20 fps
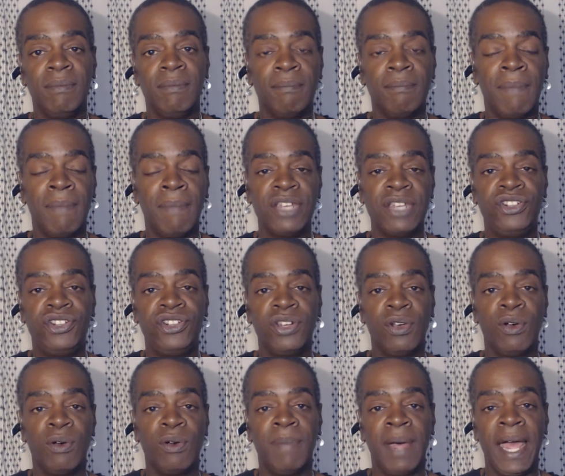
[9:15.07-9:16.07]
my
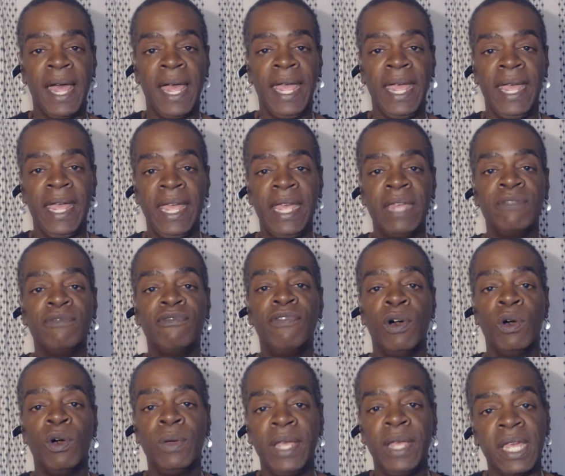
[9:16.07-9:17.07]
show by
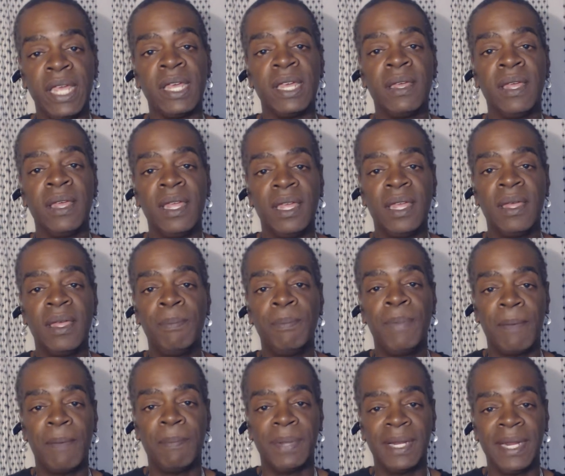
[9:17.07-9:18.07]
invoking
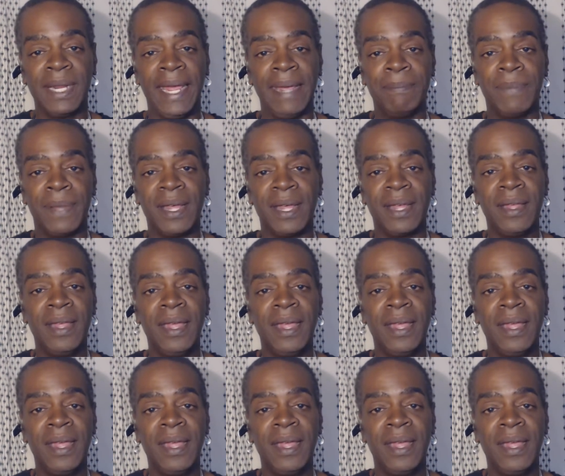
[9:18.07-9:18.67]
Papa Legba,